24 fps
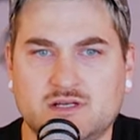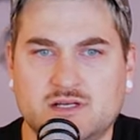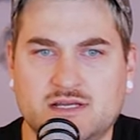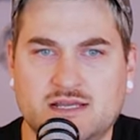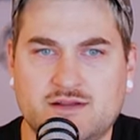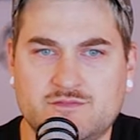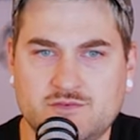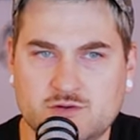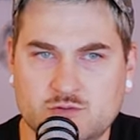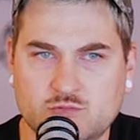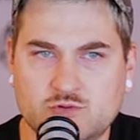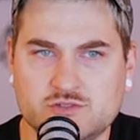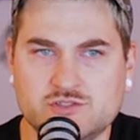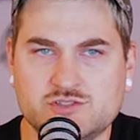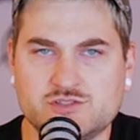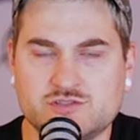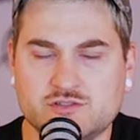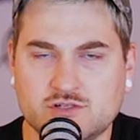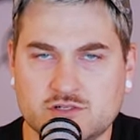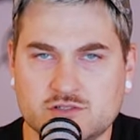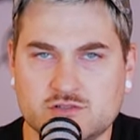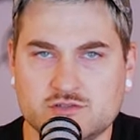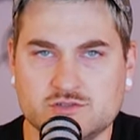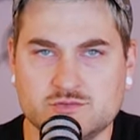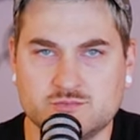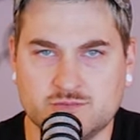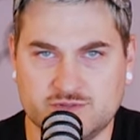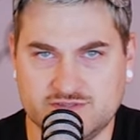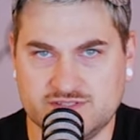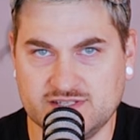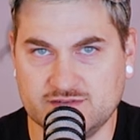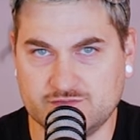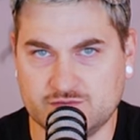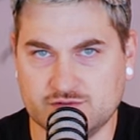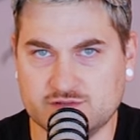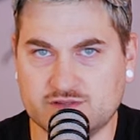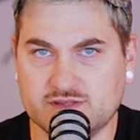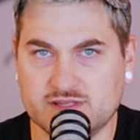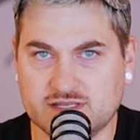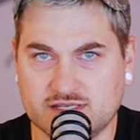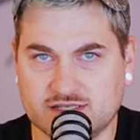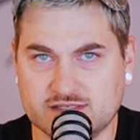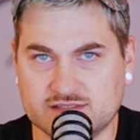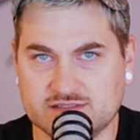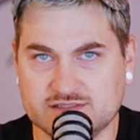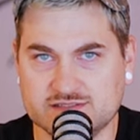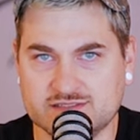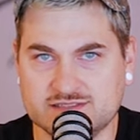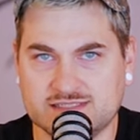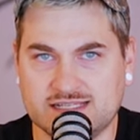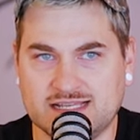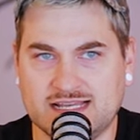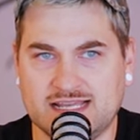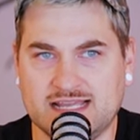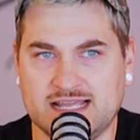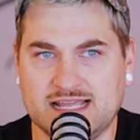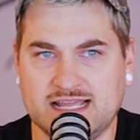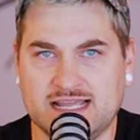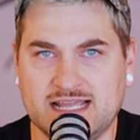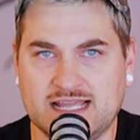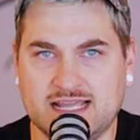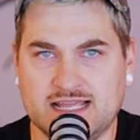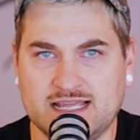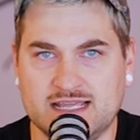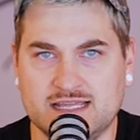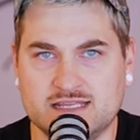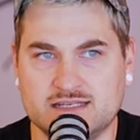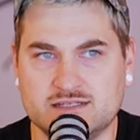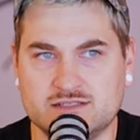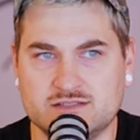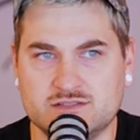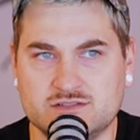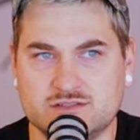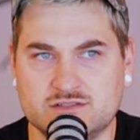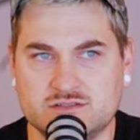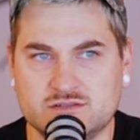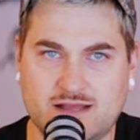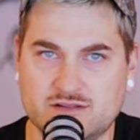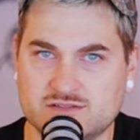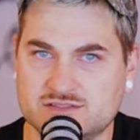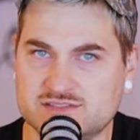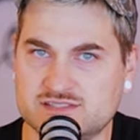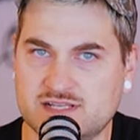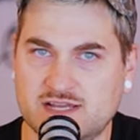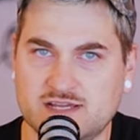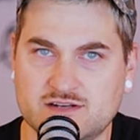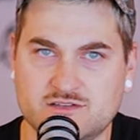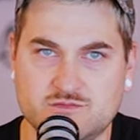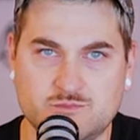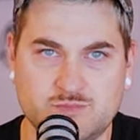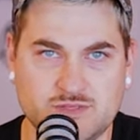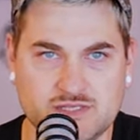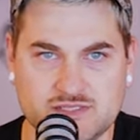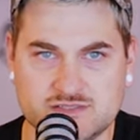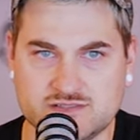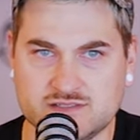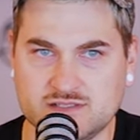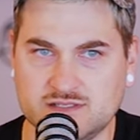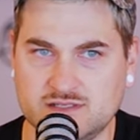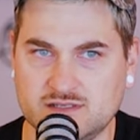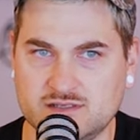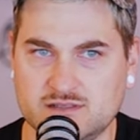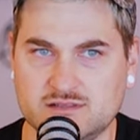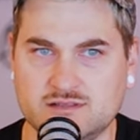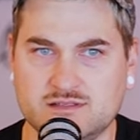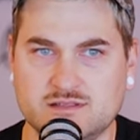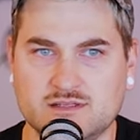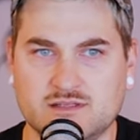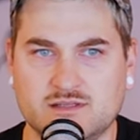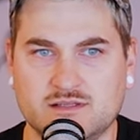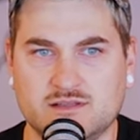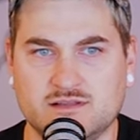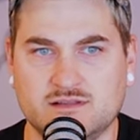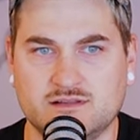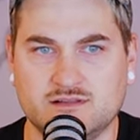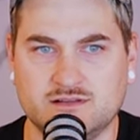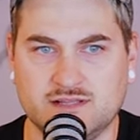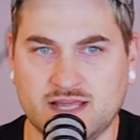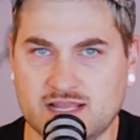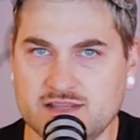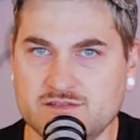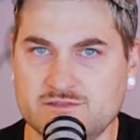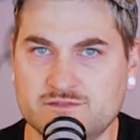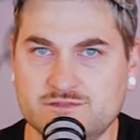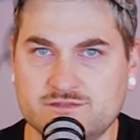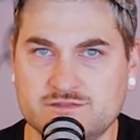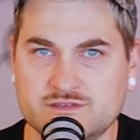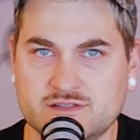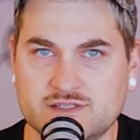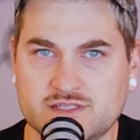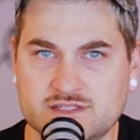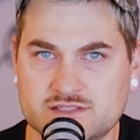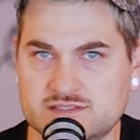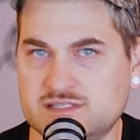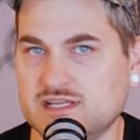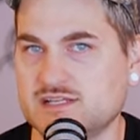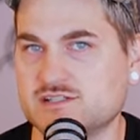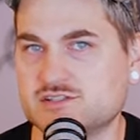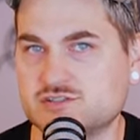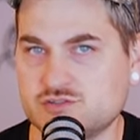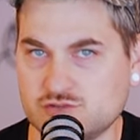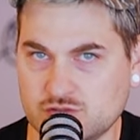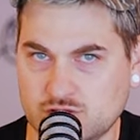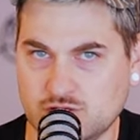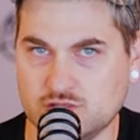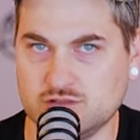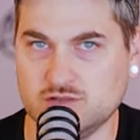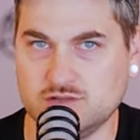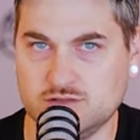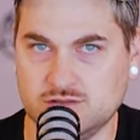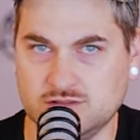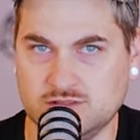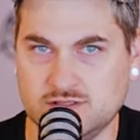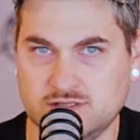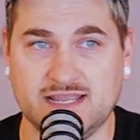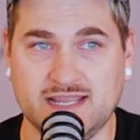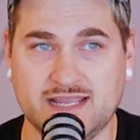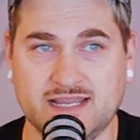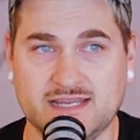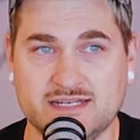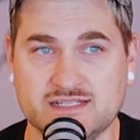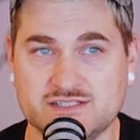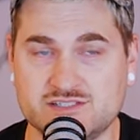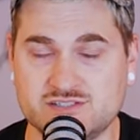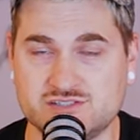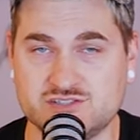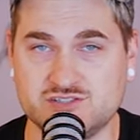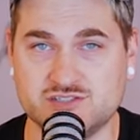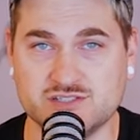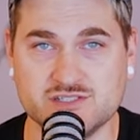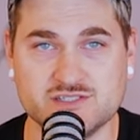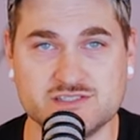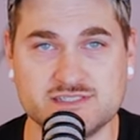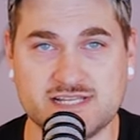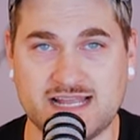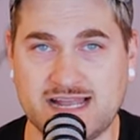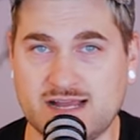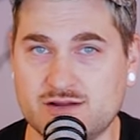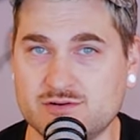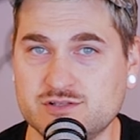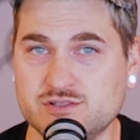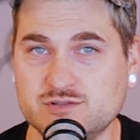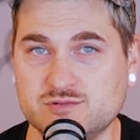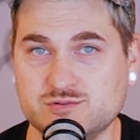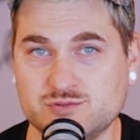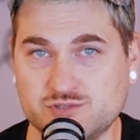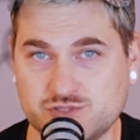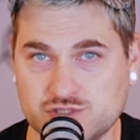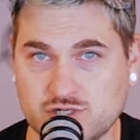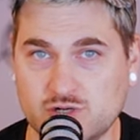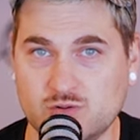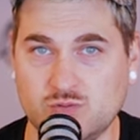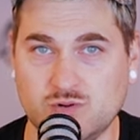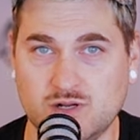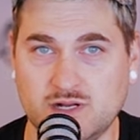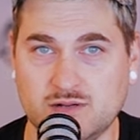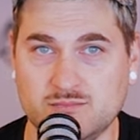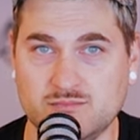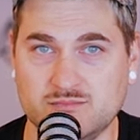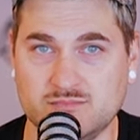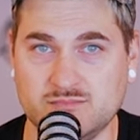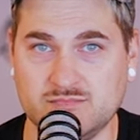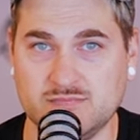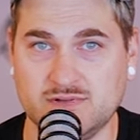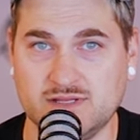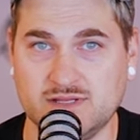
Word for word: Everyone struggles with different things. And outside of pizza, life is a struggle. And it's just how do you show up?